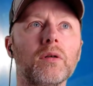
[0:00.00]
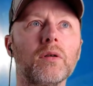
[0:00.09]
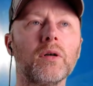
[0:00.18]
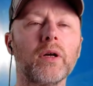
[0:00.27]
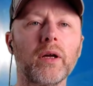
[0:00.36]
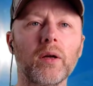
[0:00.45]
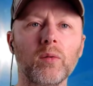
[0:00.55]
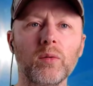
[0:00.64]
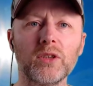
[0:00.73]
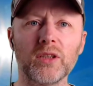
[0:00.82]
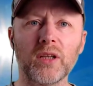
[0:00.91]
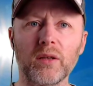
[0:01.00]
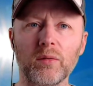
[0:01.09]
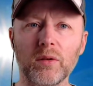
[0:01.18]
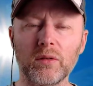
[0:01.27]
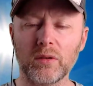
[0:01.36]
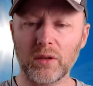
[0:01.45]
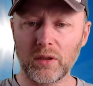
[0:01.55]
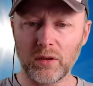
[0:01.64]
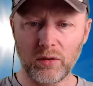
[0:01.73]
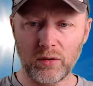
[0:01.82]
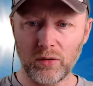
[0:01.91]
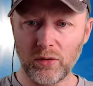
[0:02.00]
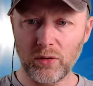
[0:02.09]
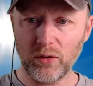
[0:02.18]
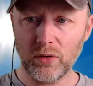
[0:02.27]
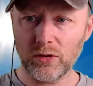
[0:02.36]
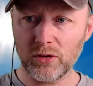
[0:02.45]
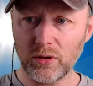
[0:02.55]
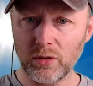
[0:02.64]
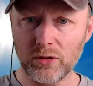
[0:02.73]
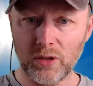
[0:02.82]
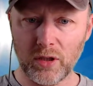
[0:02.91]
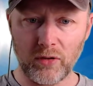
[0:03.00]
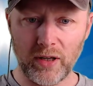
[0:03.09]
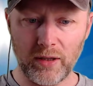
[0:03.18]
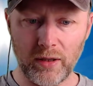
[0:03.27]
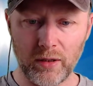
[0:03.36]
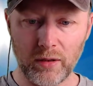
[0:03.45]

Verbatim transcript: Uh, what should I, uh, who should, who should I read then?